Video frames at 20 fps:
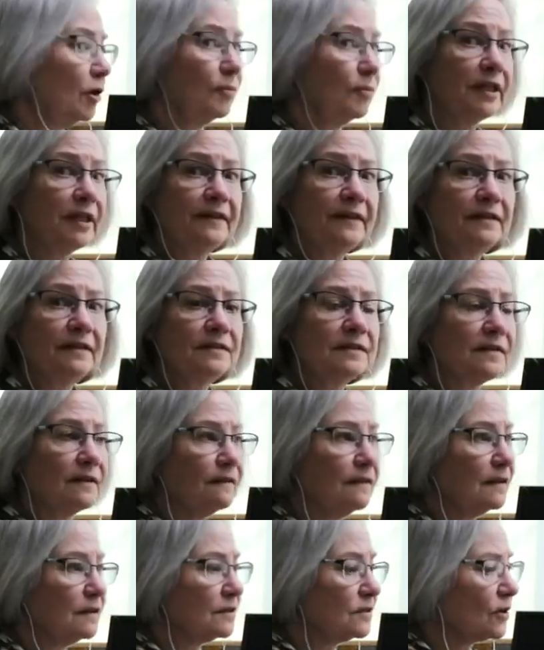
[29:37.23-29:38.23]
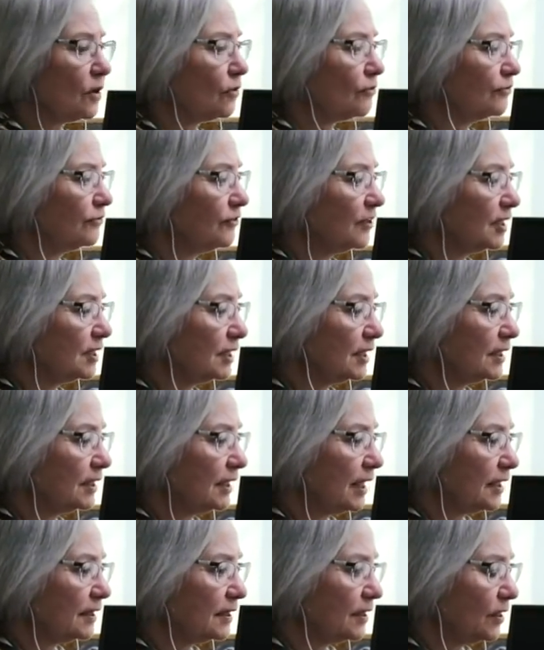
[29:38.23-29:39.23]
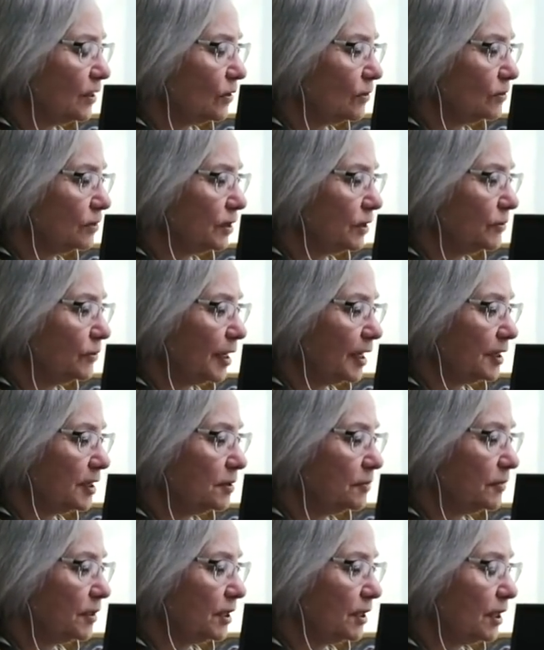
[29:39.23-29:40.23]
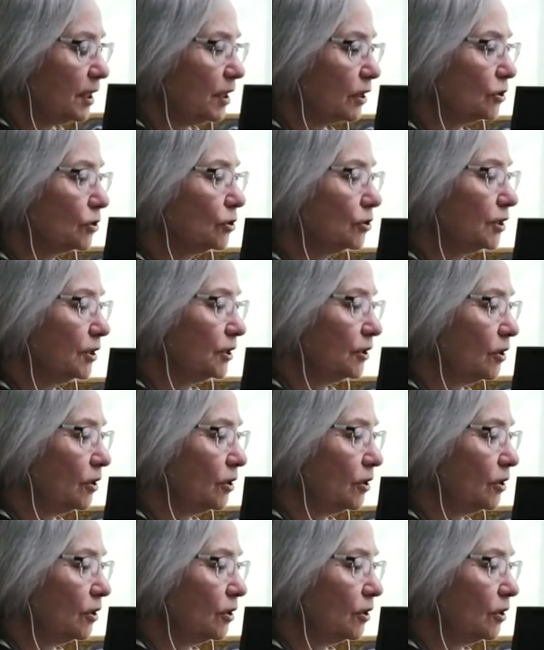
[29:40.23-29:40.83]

but this whole feeling that the only way to be a good